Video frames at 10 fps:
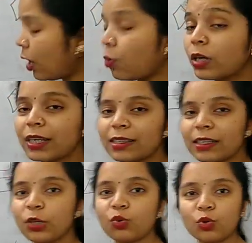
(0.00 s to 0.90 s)
Now what
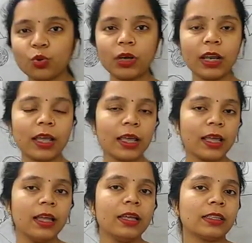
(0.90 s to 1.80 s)
is new tool?
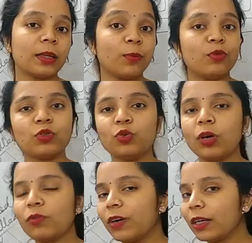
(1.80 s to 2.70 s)
Suppose
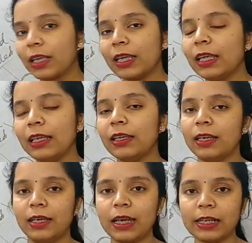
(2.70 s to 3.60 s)
you are working
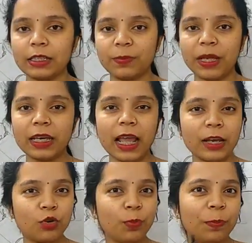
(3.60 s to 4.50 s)
in Tux Paint
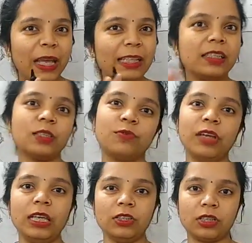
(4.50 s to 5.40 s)
and your page is
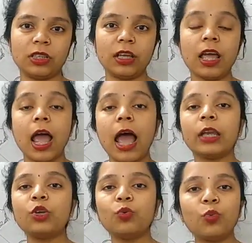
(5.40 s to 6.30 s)
finished
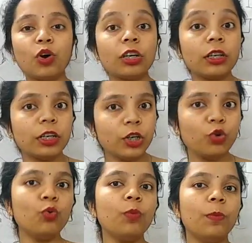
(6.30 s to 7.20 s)
and you want
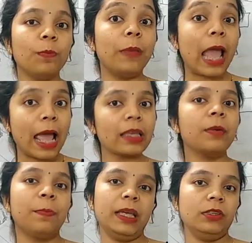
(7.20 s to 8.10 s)
new
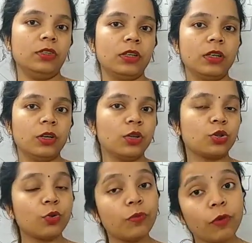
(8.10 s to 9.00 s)
blank page.
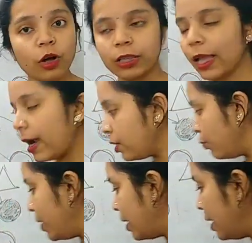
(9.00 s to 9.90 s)
So for that
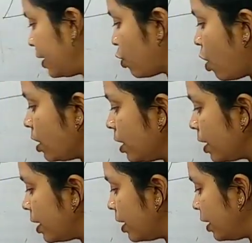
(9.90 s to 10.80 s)
we click on
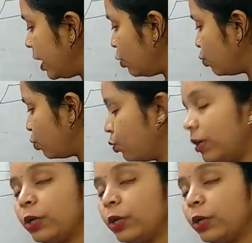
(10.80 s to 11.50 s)
new tool.